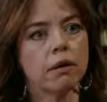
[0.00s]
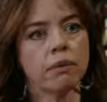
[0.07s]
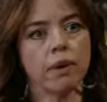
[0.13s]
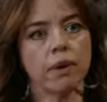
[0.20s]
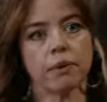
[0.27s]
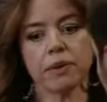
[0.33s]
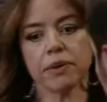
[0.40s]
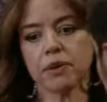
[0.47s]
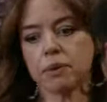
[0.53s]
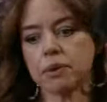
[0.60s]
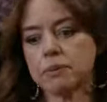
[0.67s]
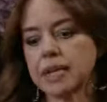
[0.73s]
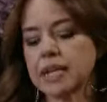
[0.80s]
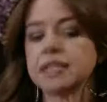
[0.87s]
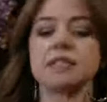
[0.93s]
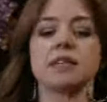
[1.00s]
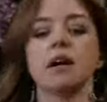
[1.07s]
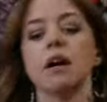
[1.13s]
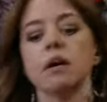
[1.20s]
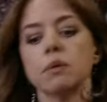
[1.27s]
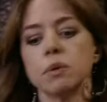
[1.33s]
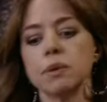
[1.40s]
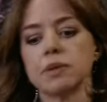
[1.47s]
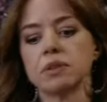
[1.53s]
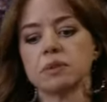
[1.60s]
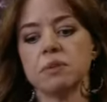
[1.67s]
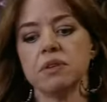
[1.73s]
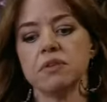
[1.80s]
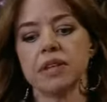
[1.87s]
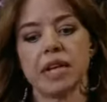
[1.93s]
Well, we thought we'd make a start, what with us
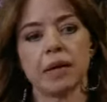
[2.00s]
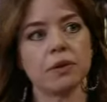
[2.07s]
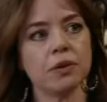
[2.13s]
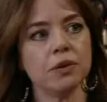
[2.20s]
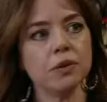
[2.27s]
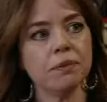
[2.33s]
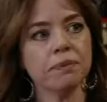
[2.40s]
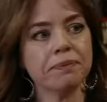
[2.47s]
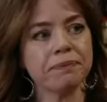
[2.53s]
moving out and all.